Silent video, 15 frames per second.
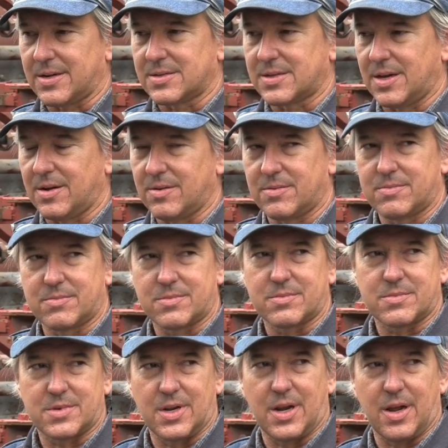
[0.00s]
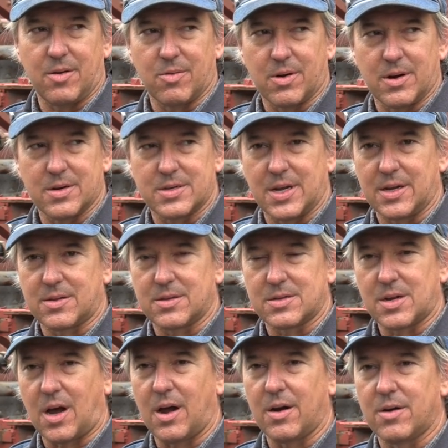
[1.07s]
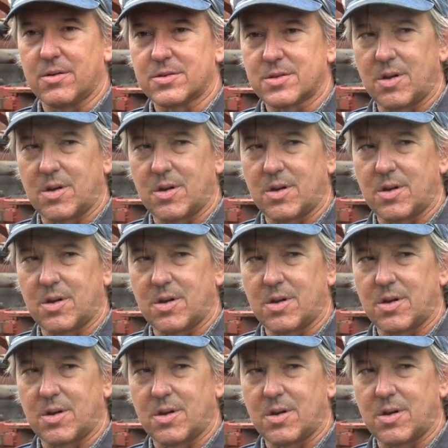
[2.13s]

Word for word: I said, today we're going to take the tires